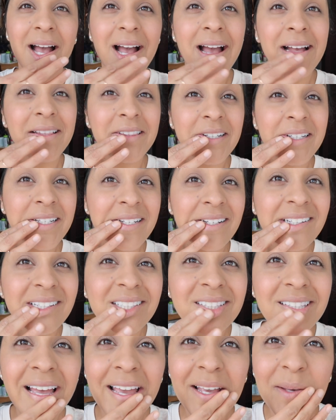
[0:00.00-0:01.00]
I look
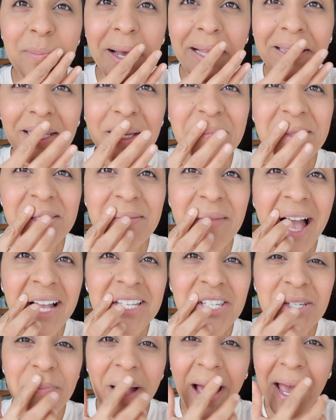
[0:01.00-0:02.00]
like my lips
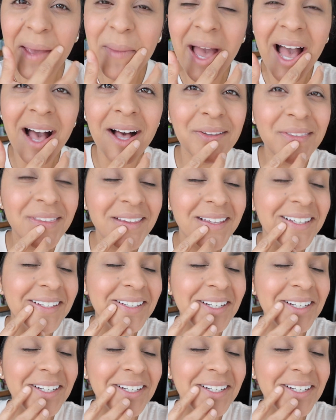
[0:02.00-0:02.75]
match my mouth,